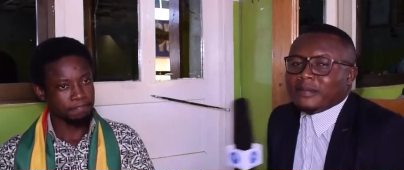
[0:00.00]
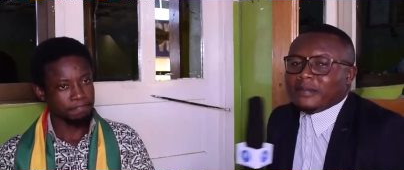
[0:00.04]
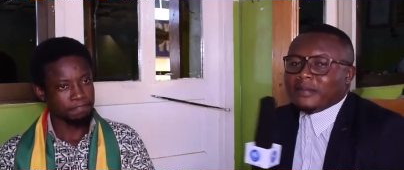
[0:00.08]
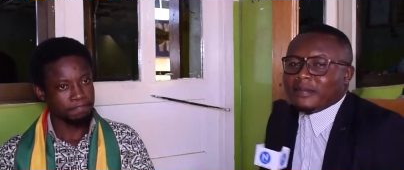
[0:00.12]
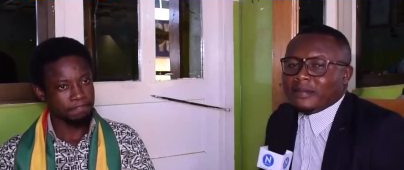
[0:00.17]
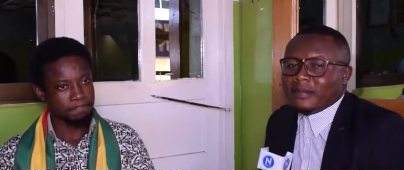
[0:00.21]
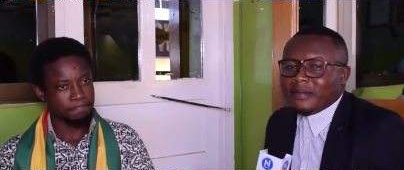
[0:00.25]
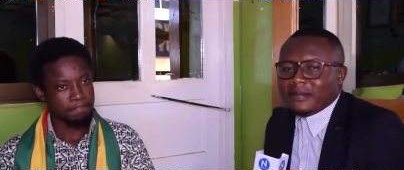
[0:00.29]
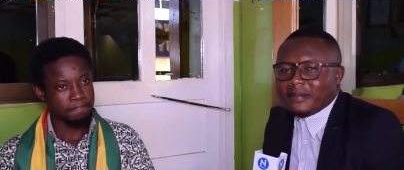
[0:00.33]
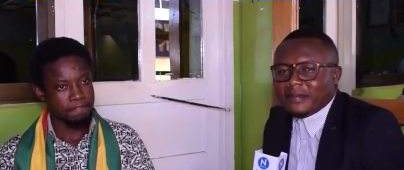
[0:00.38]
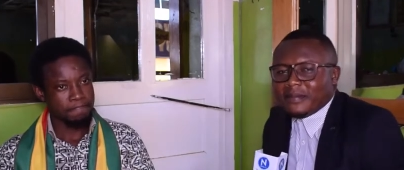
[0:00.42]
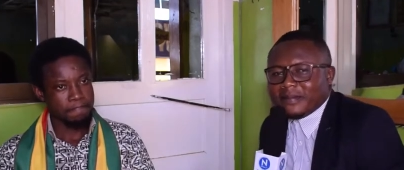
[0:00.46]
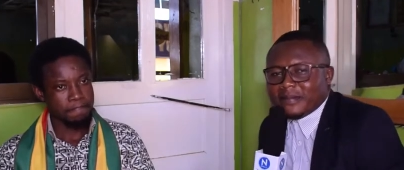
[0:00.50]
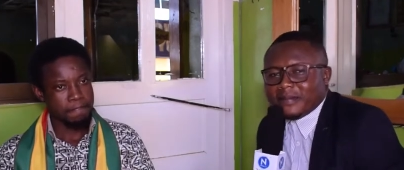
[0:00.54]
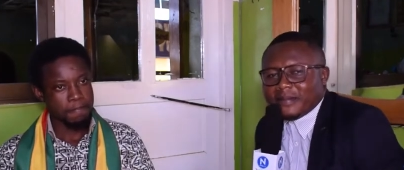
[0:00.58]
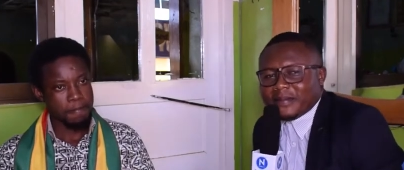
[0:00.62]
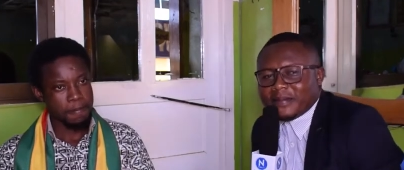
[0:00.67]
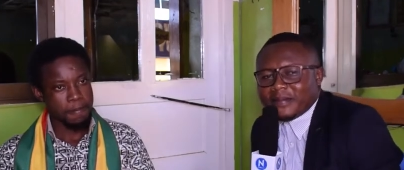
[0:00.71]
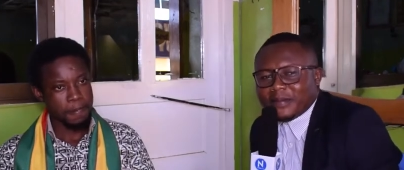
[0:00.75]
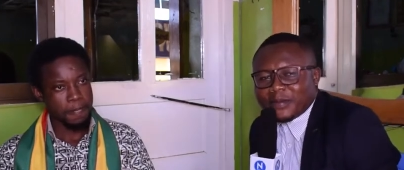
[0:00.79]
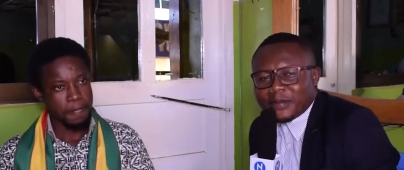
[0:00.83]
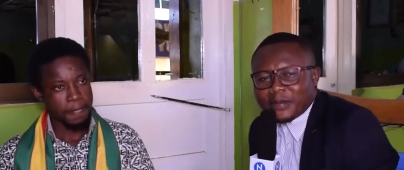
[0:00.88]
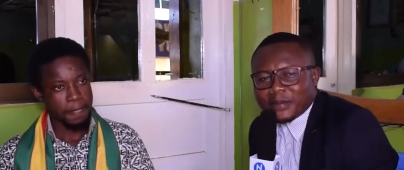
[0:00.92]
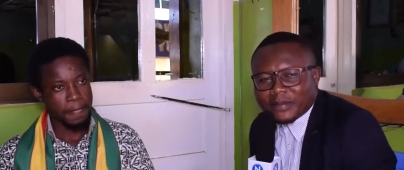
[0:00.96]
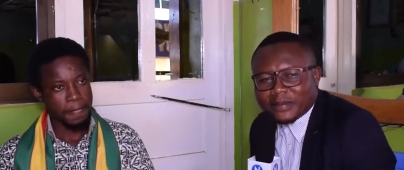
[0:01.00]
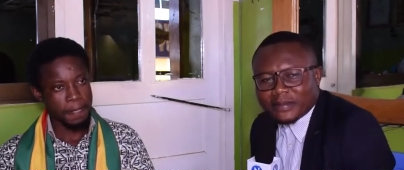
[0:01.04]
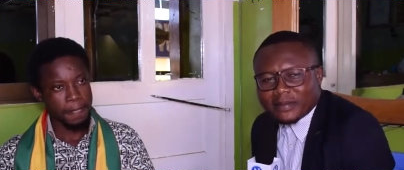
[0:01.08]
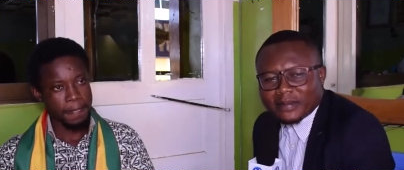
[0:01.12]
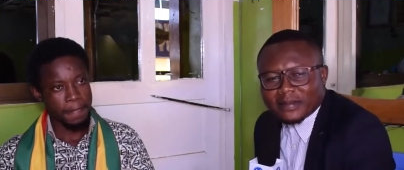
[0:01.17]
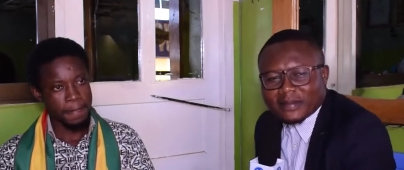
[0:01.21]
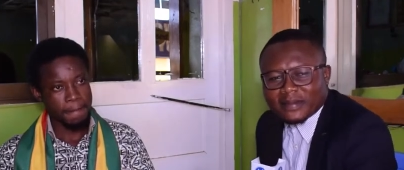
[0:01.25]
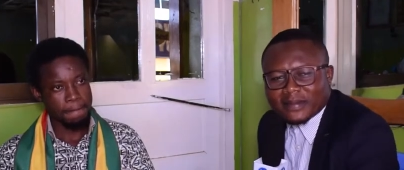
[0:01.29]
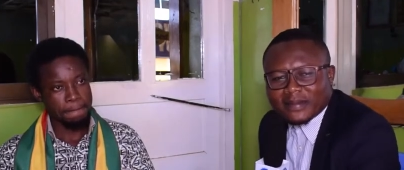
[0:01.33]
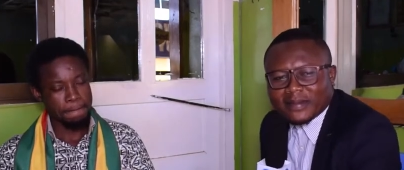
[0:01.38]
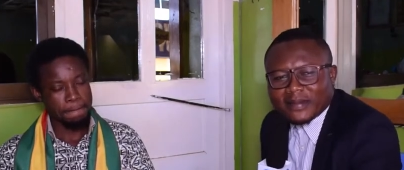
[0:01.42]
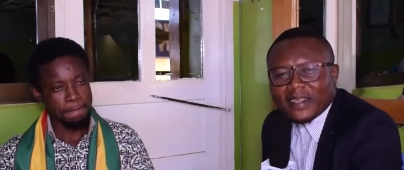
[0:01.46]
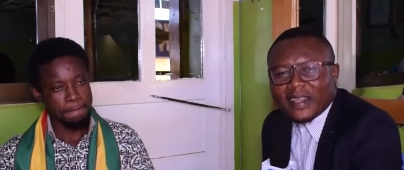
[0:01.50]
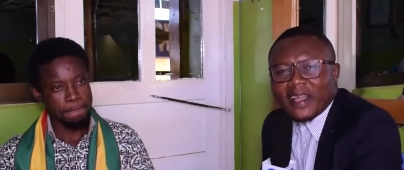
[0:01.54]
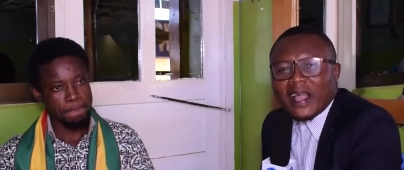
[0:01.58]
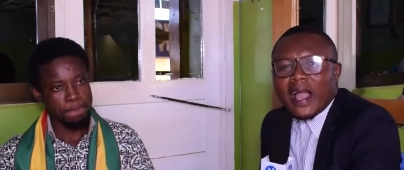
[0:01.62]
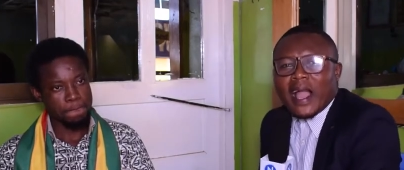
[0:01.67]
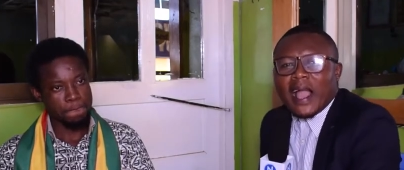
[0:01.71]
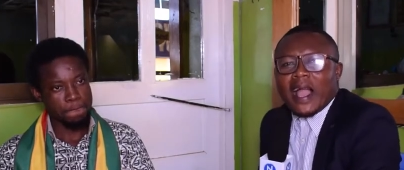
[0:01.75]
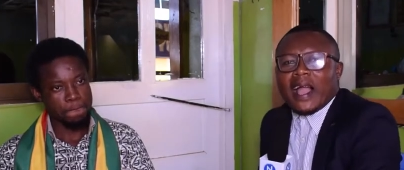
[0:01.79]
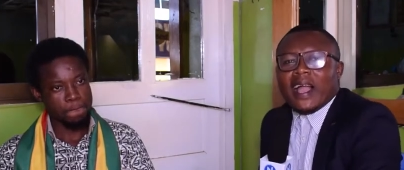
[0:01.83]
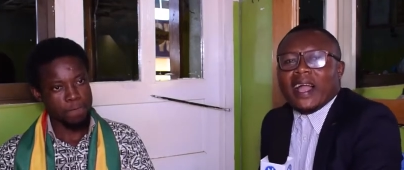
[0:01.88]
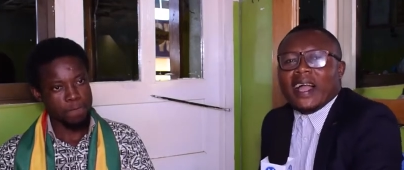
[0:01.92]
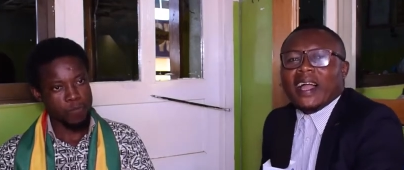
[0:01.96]
Speaker 1: Mm, mm, mm.
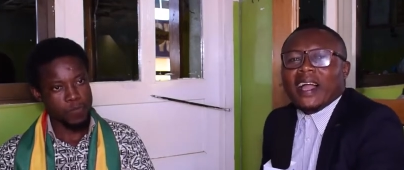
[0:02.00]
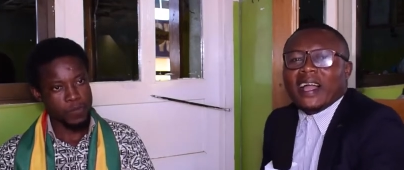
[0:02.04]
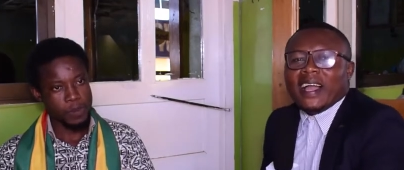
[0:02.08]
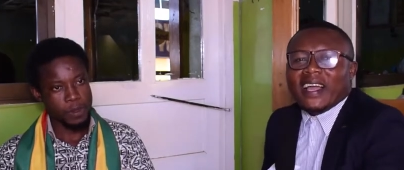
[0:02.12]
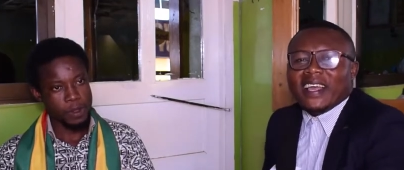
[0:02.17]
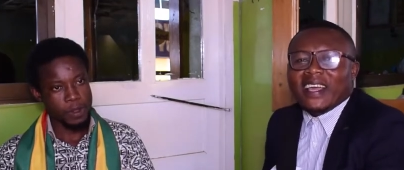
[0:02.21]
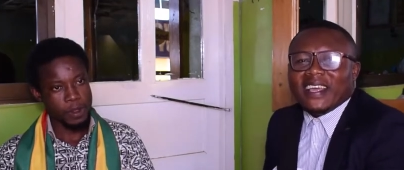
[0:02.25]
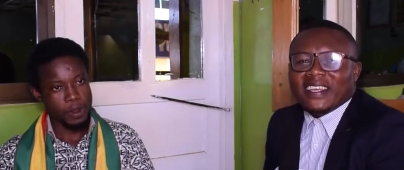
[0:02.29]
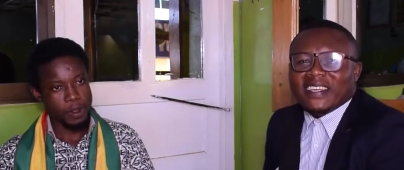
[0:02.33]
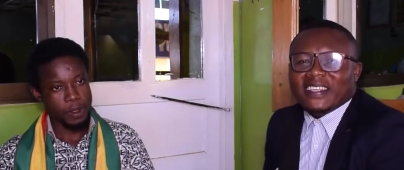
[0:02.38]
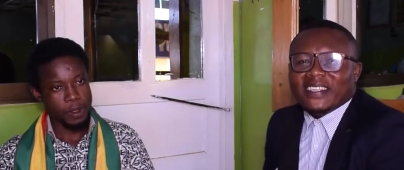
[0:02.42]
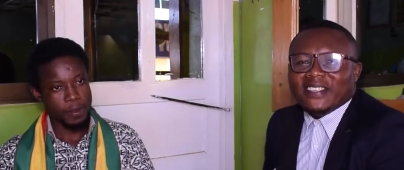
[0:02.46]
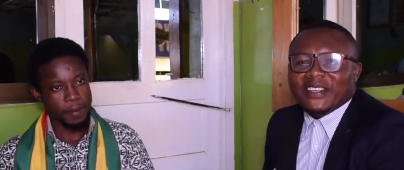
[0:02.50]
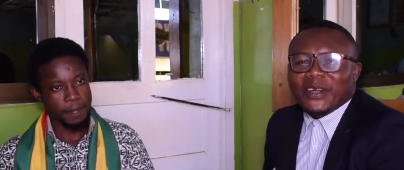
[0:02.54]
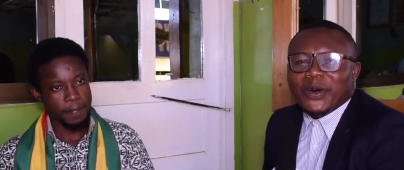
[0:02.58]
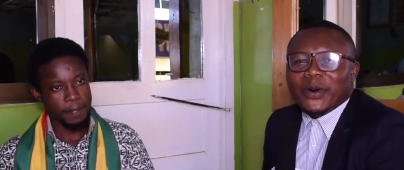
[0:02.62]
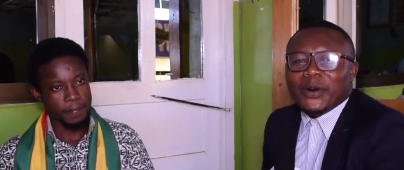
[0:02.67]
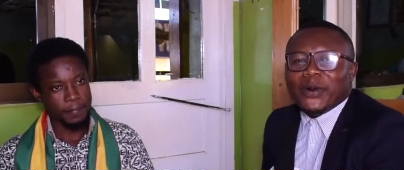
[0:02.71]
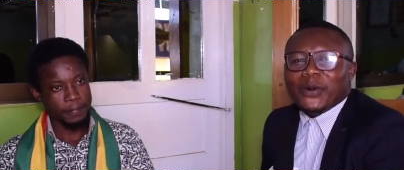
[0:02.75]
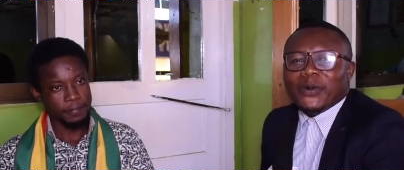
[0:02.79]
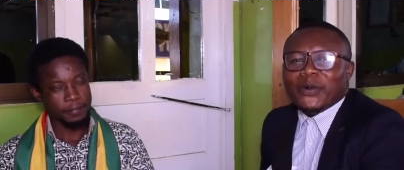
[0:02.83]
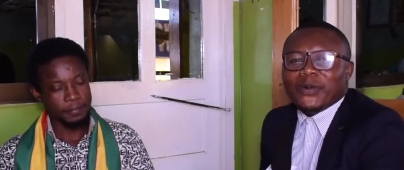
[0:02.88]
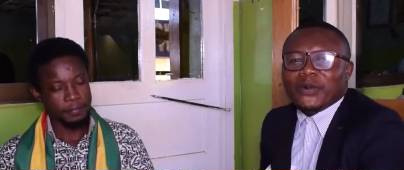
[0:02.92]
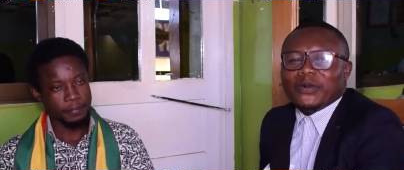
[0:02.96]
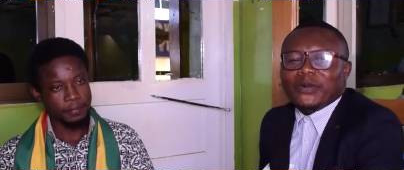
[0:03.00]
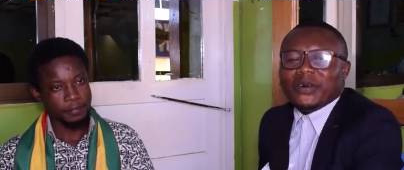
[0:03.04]
You know,